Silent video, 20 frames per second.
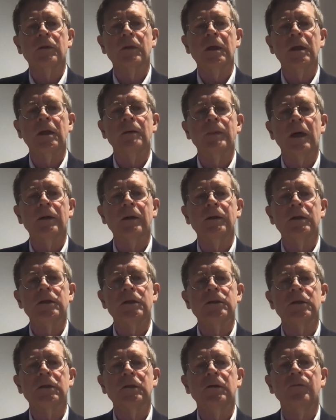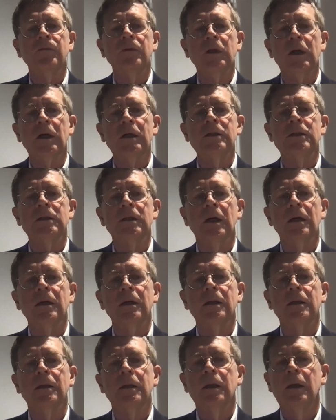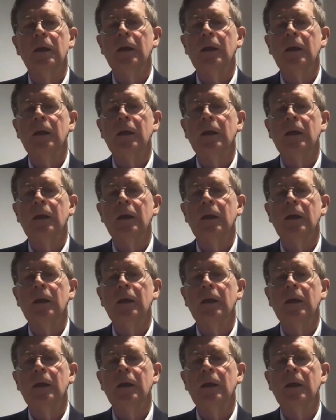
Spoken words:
think about this, and you've touched on it.